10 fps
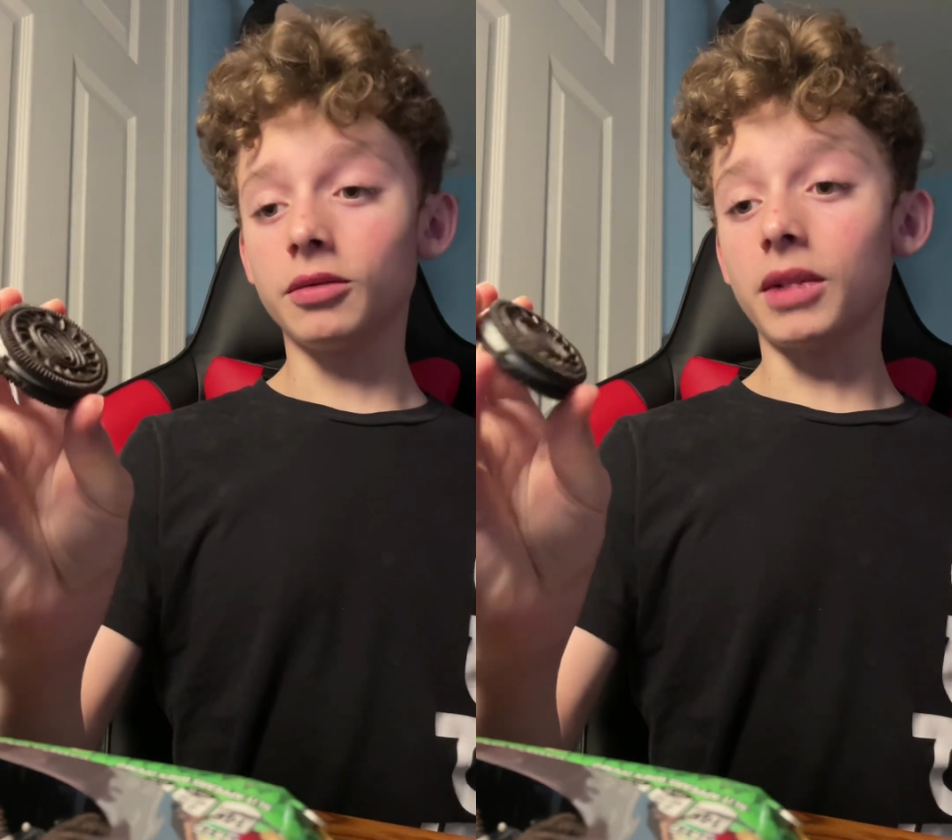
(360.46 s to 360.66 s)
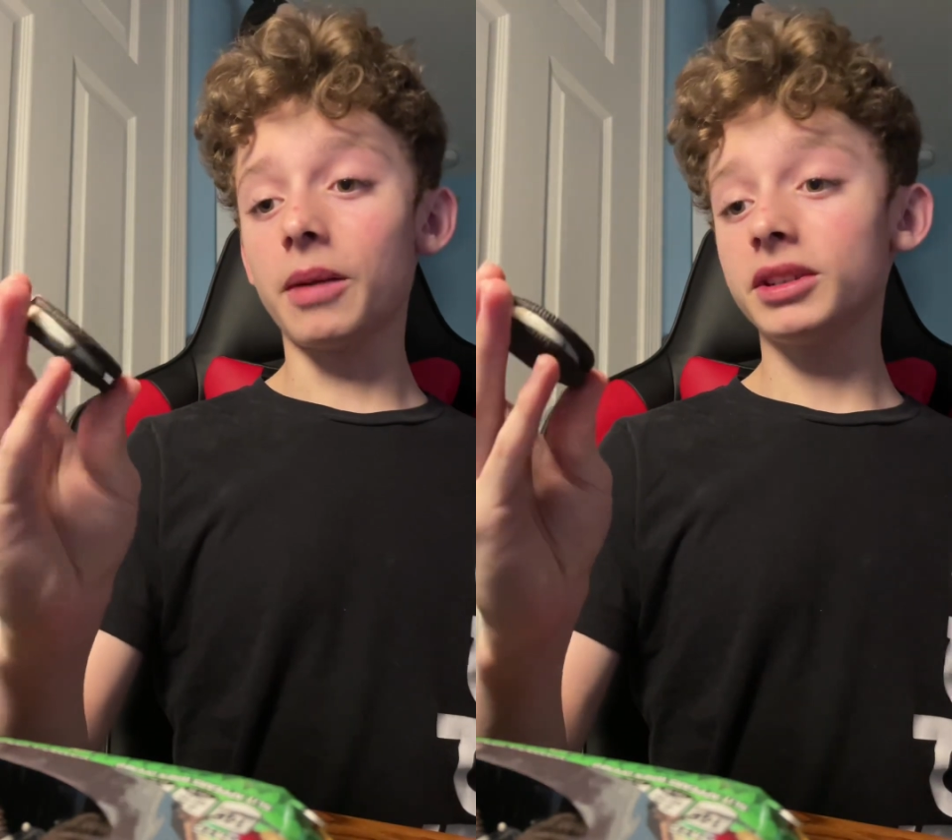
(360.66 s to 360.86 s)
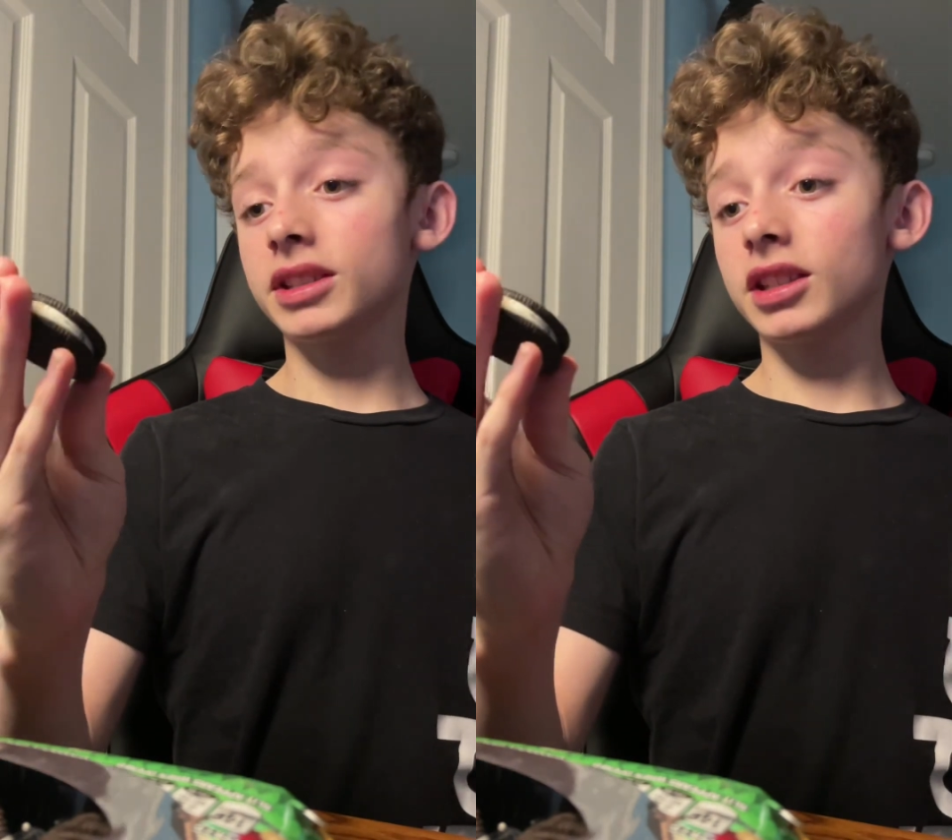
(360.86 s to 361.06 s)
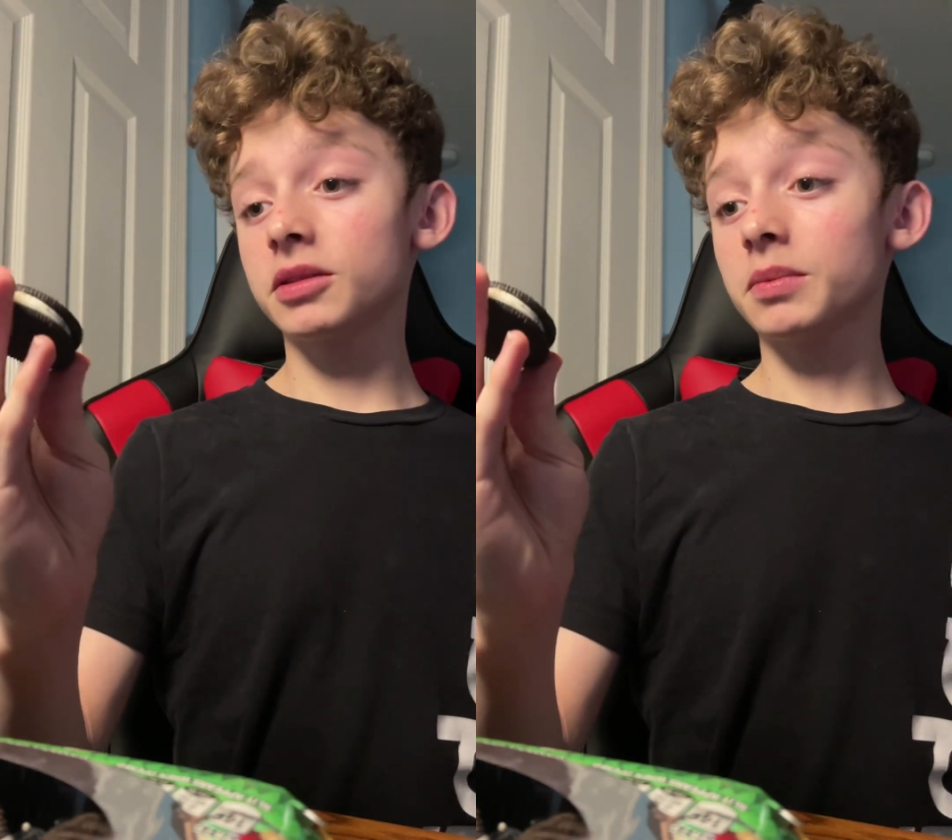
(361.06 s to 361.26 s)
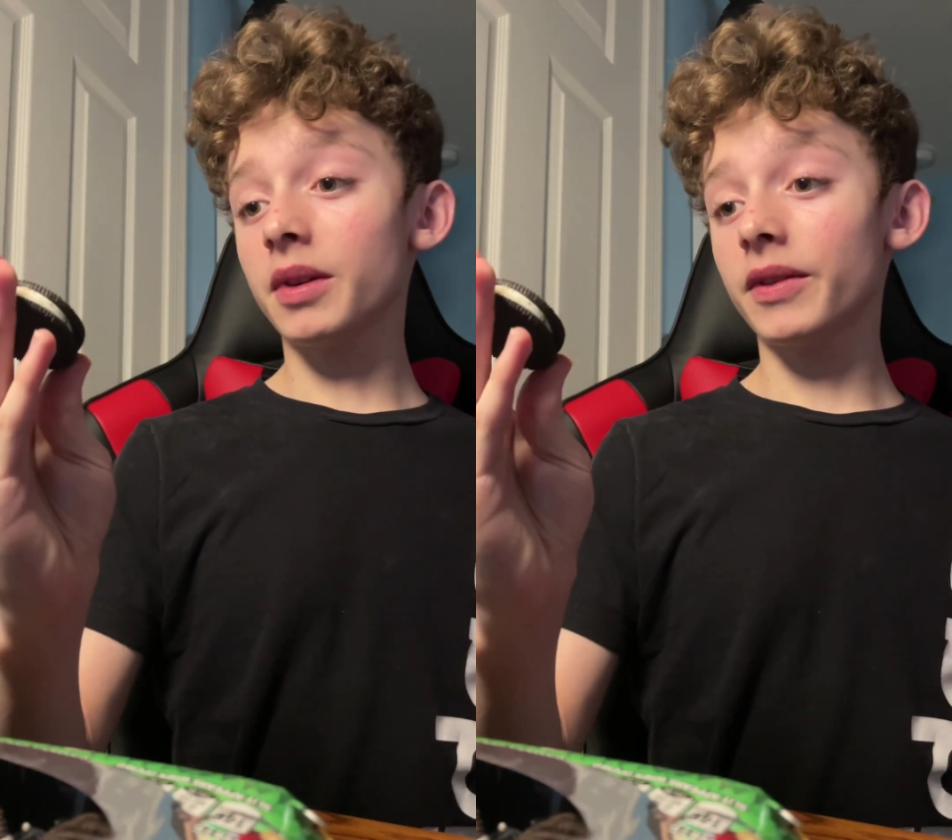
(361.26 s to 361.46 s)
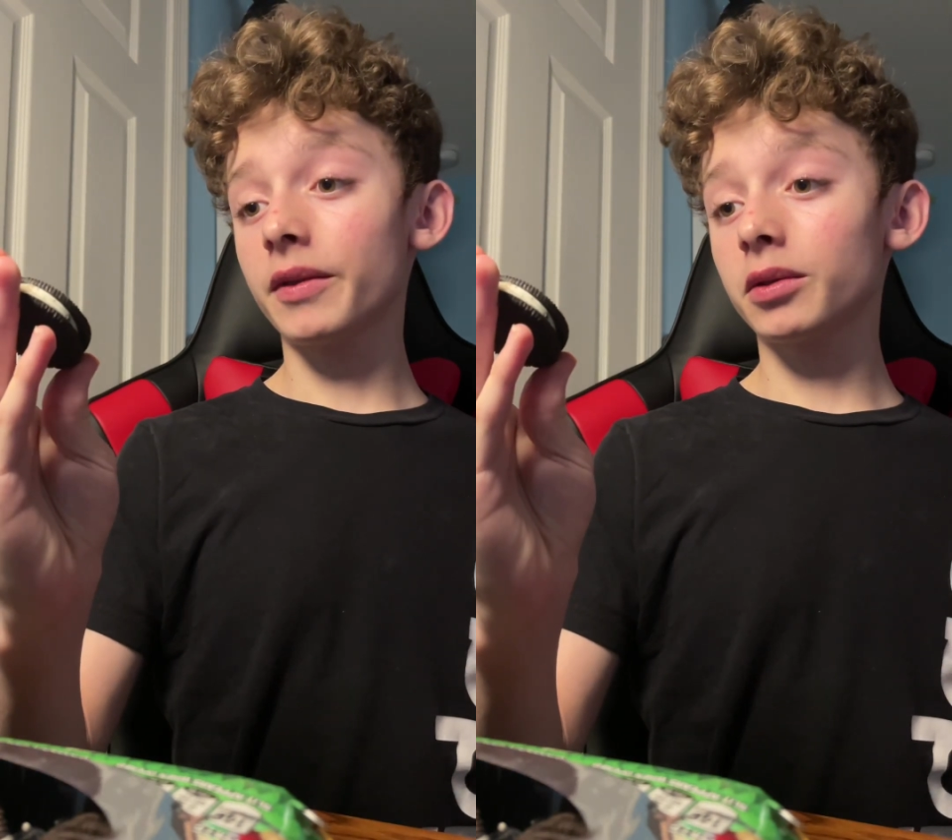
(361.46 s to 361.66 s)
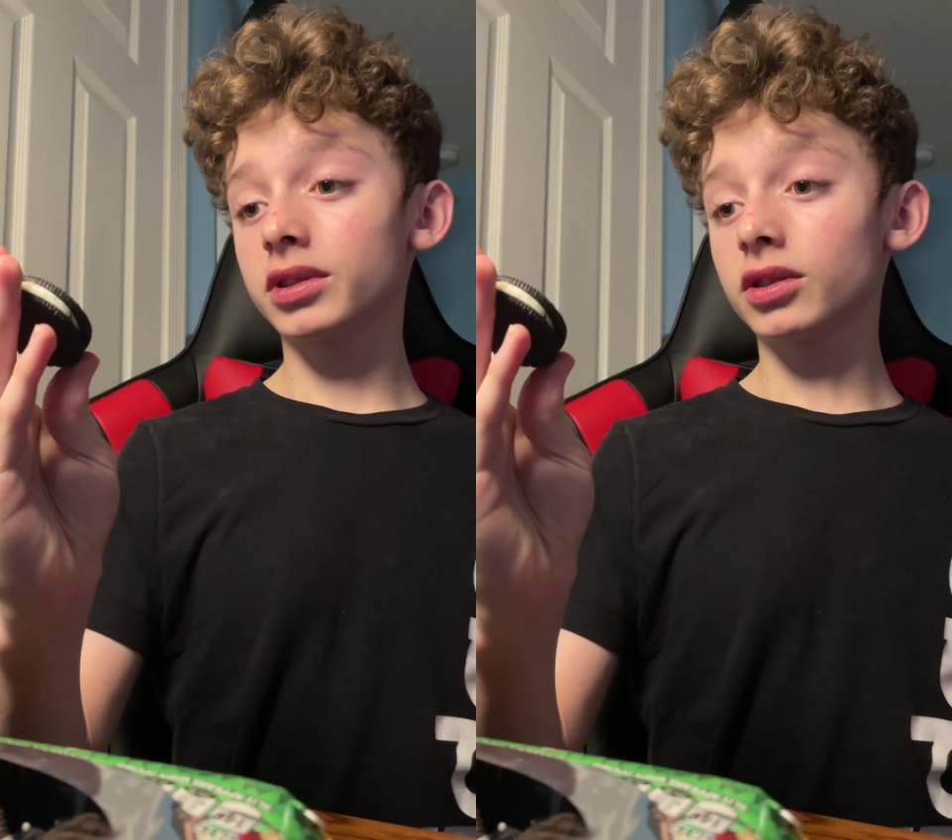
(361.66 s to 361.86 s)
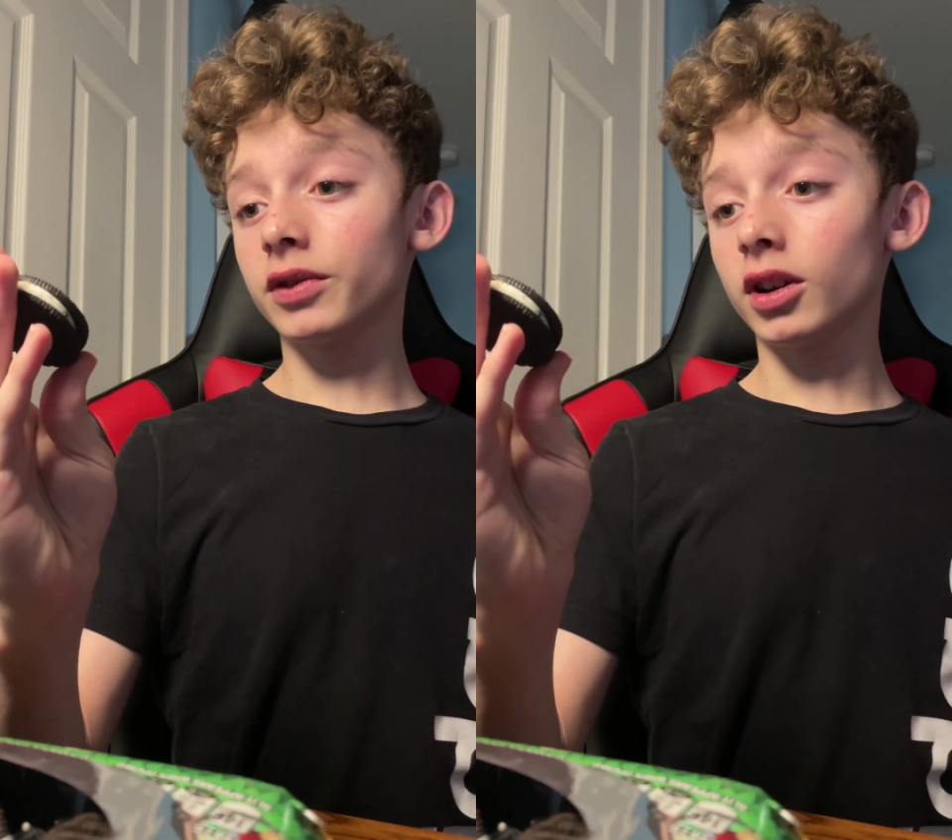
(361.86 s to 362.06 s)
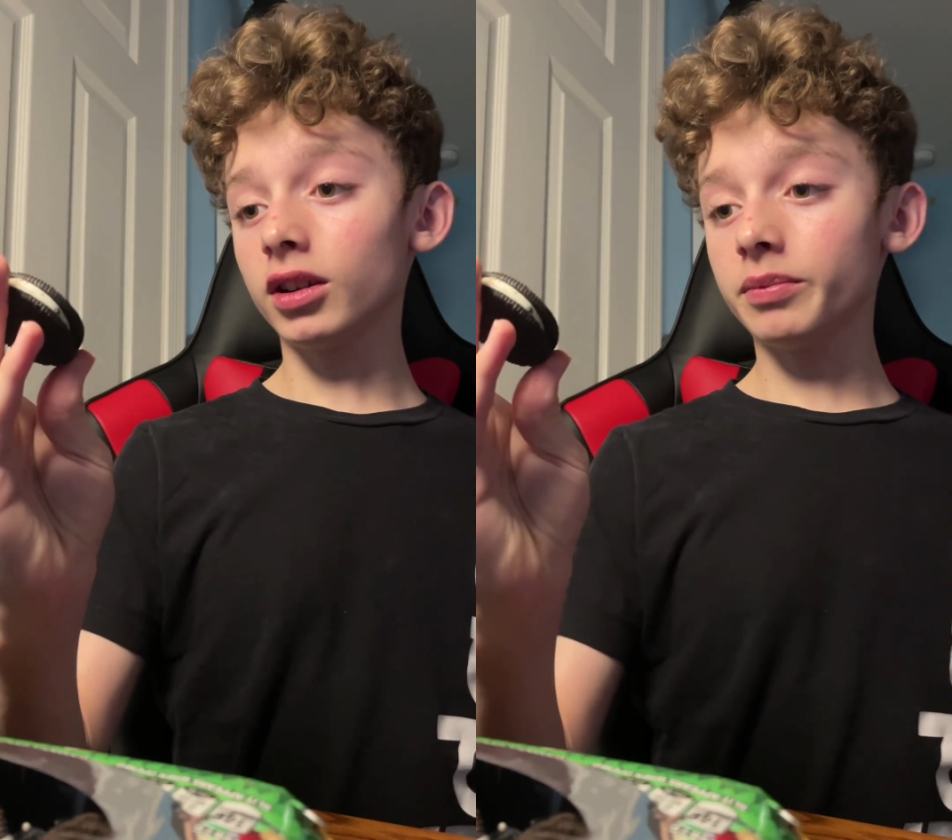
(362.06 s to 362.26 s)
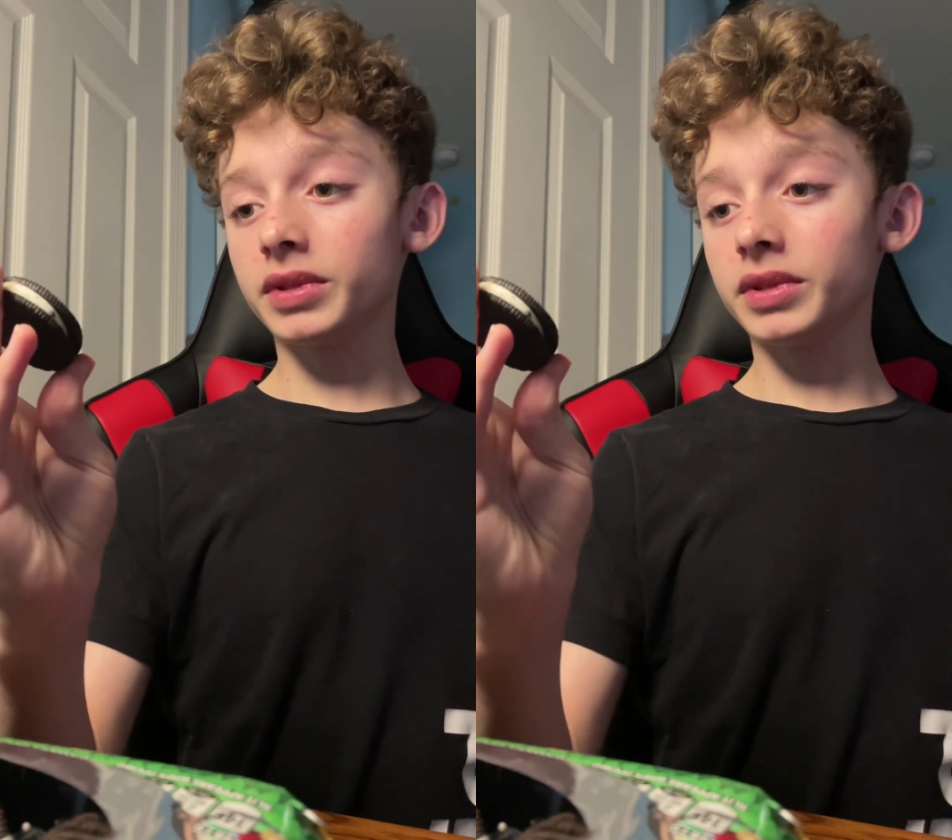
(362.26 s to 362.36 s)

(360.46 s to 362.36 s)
I'm gonna say this is my favorite one so far,